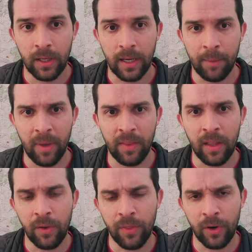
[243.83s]
And
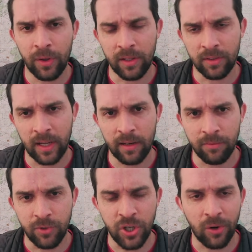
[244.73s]
then there are these kind
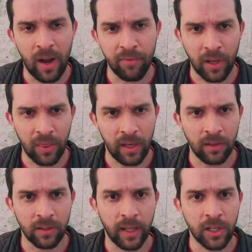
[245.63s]
of geographic
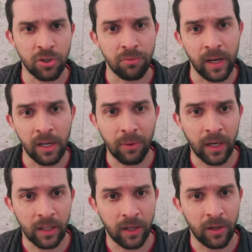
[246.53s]
things like terrain
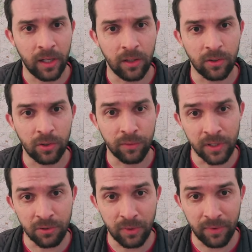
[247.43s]
irregularity,
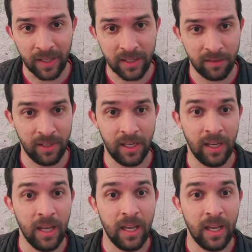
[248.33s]
surface reflectivity,